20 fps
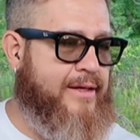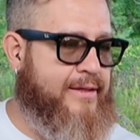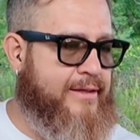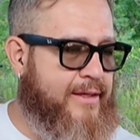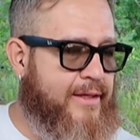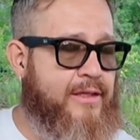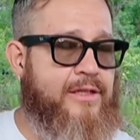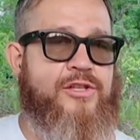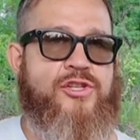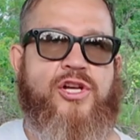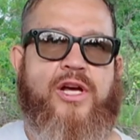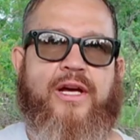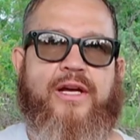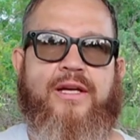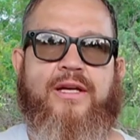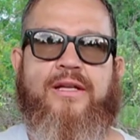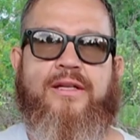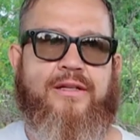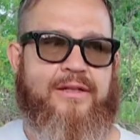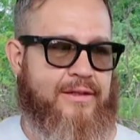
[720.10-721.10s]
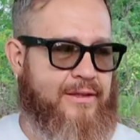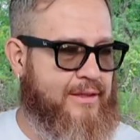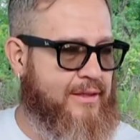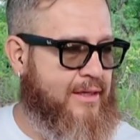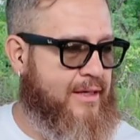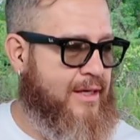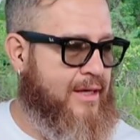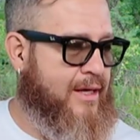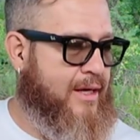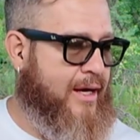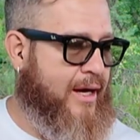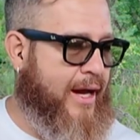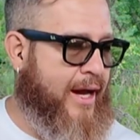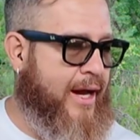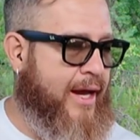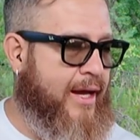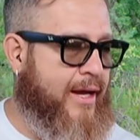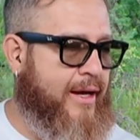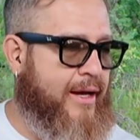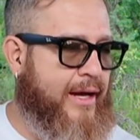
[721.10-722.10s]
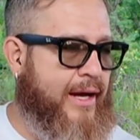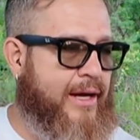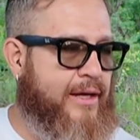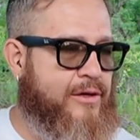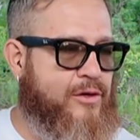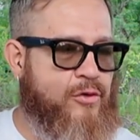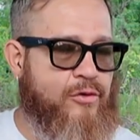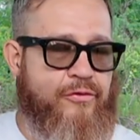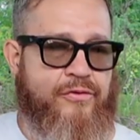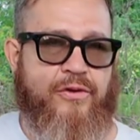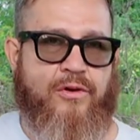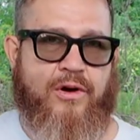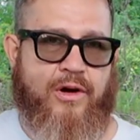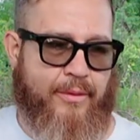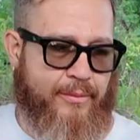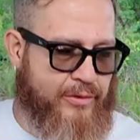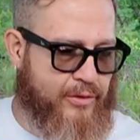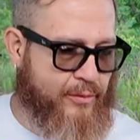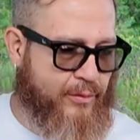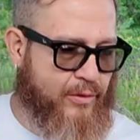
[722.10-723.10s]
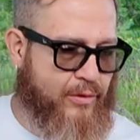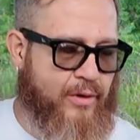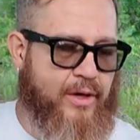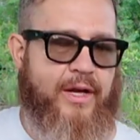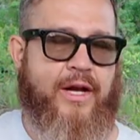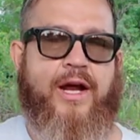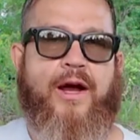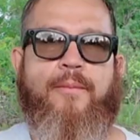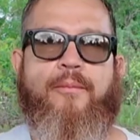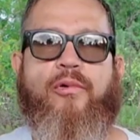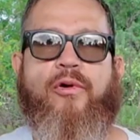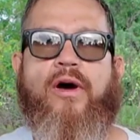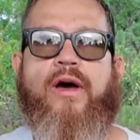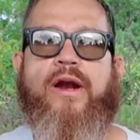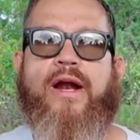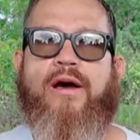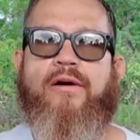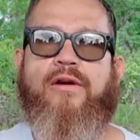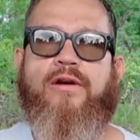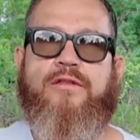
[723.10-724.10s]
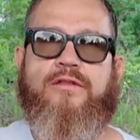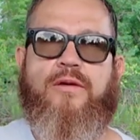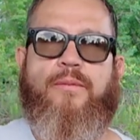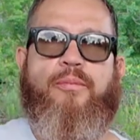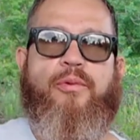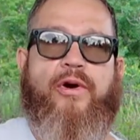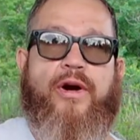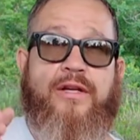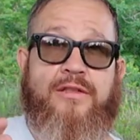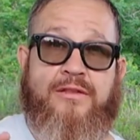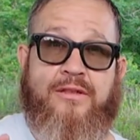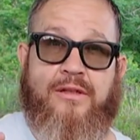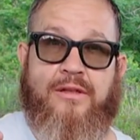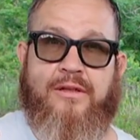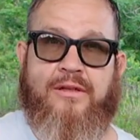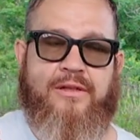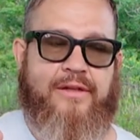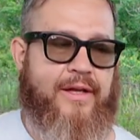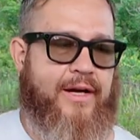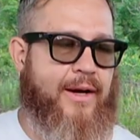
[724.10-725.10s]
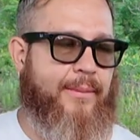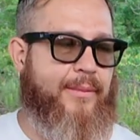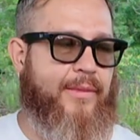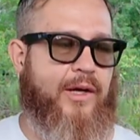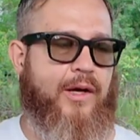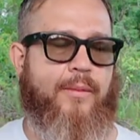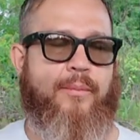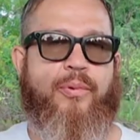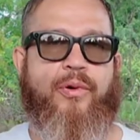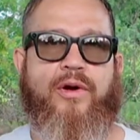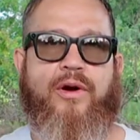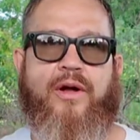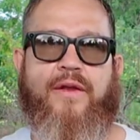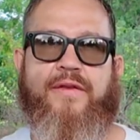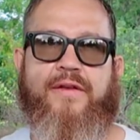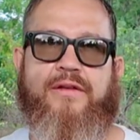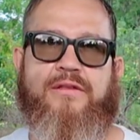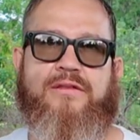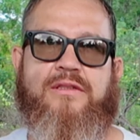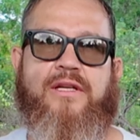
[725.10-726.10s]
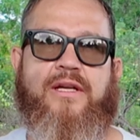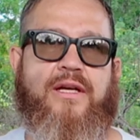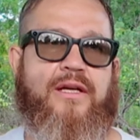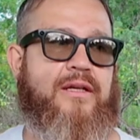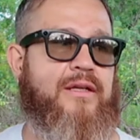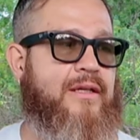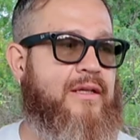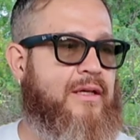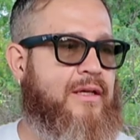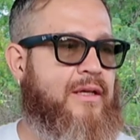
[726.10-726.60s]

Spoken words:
did check it and I do feel comfortable, and I brought out a suppressor that I'm gonna put on this thing